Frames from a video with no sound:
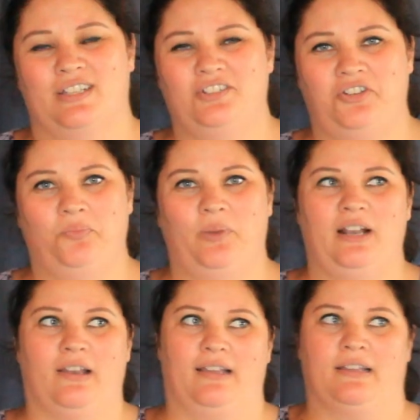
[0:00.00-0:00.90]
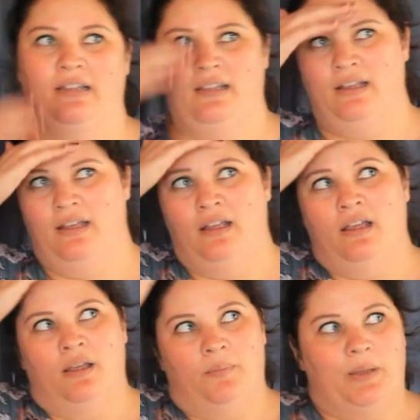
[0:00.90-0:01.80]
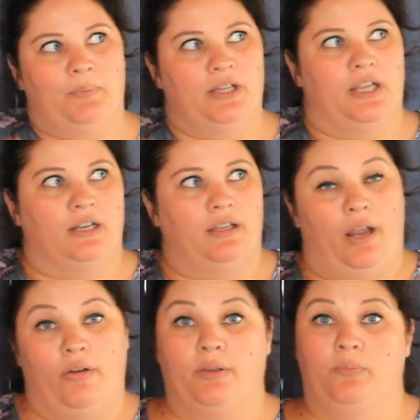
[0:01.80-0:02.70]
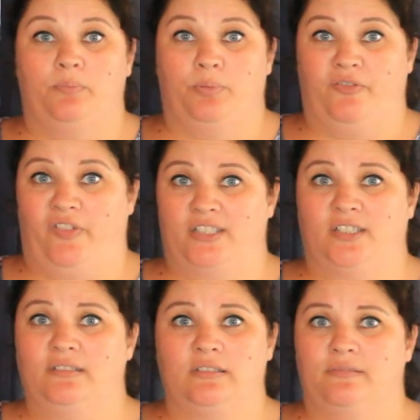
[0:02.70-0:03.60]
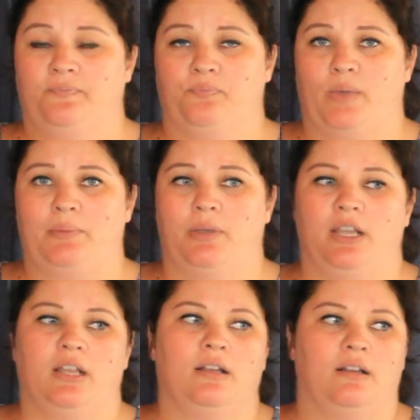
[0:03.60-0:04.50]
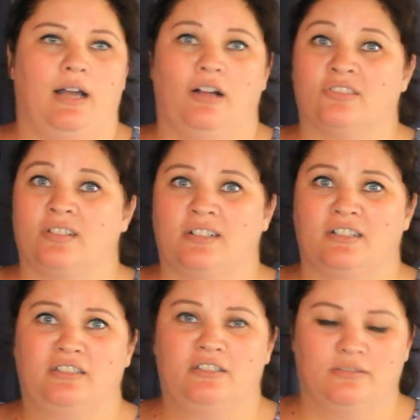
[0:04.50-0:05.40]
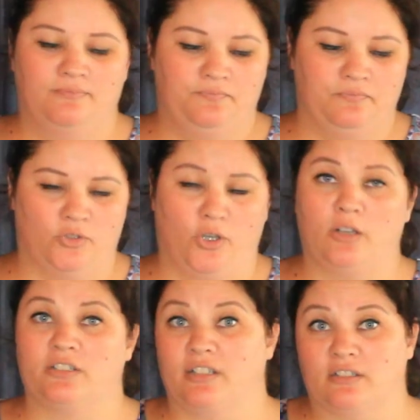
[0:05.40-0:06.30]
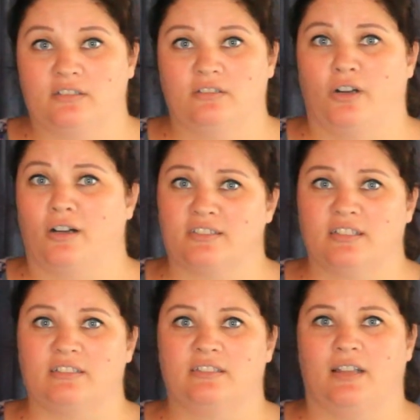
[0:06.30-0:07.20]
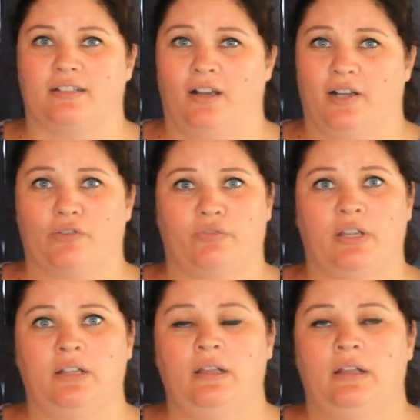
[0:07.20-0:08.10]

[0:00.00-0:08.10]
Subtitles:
this could be like people in caring professions, maybe counselors, doctors, nurses, that kind of thing,